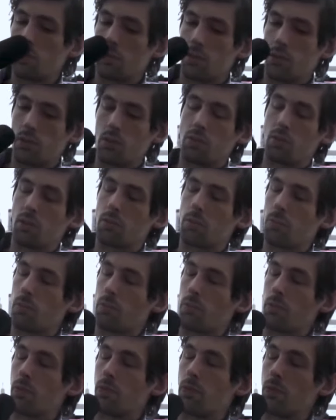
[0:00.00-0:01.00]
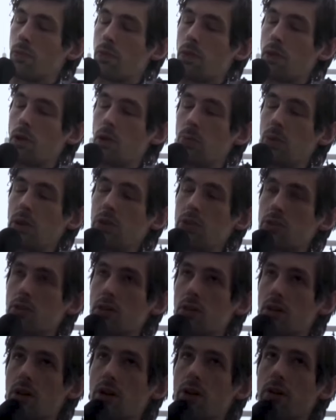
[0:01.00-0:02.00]
Because I'd be
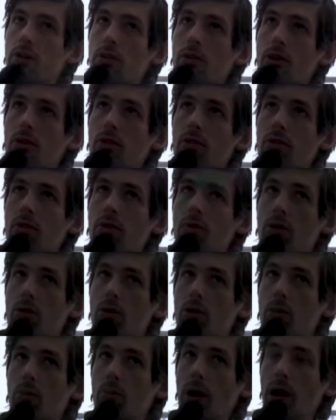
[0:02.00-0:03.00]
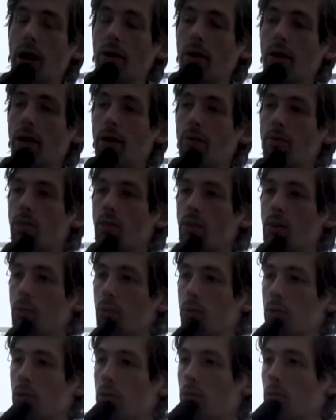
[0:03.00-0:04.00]
interested to hear your thoughts on this, because the pattern I've seen
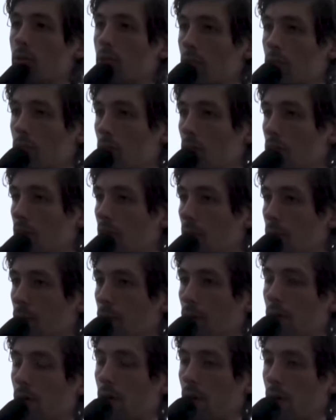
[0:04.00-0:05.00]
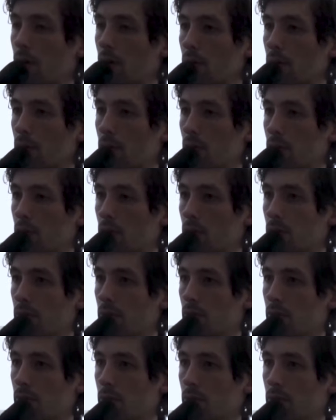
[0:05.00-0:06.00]
with unions, for example, in Hollywood,
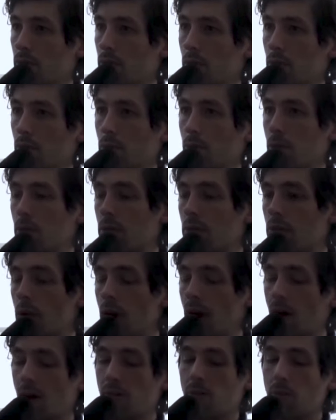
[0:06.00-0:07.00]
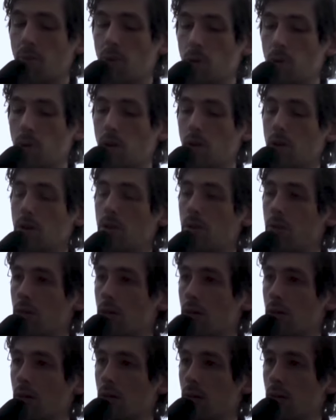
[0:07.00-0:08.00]
so you have to be within a
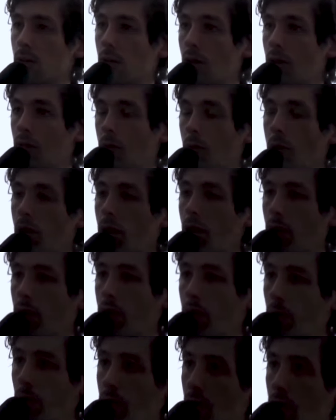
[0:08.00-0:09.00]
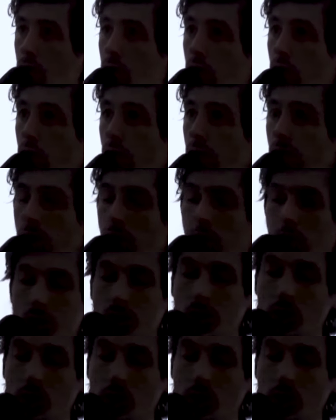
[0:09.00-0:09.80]
union. If you are within a union and you